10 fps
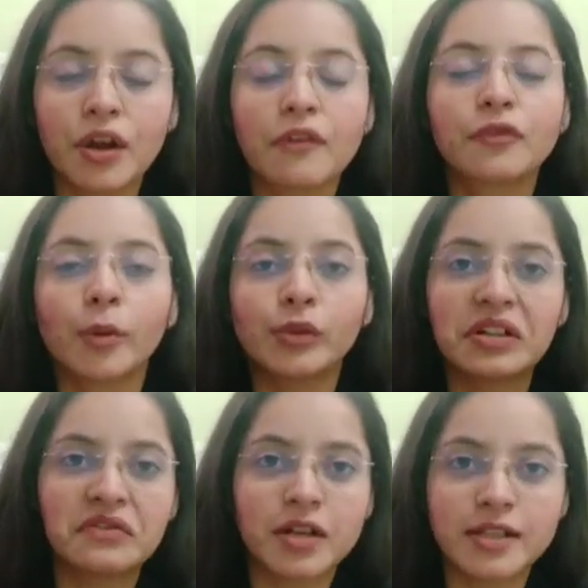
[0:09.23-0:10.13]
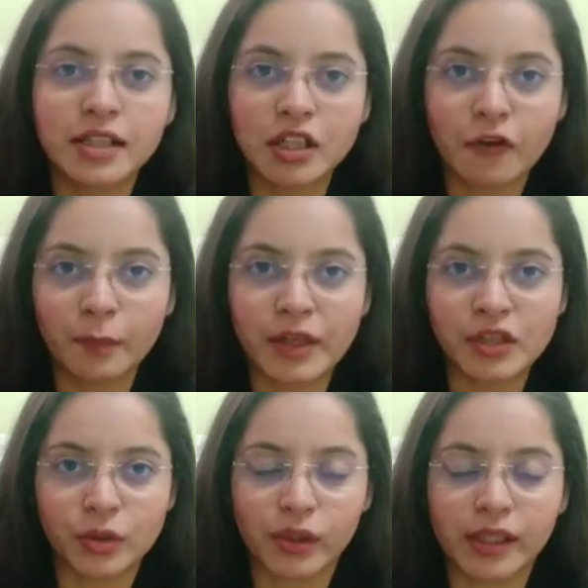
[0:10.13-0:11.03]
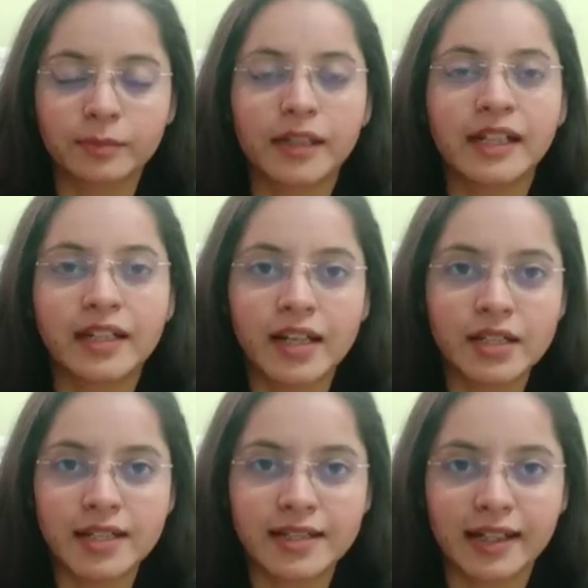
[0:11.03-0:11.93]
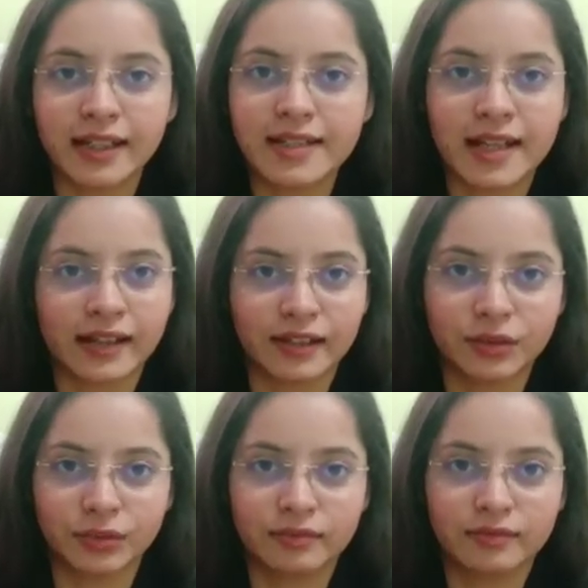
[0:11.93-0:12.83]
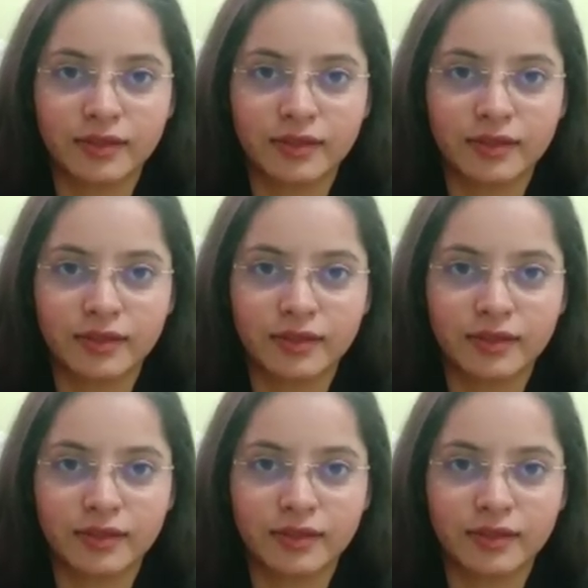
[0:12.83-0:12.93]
from University of Petroleum and Energy Studies, Dehradun.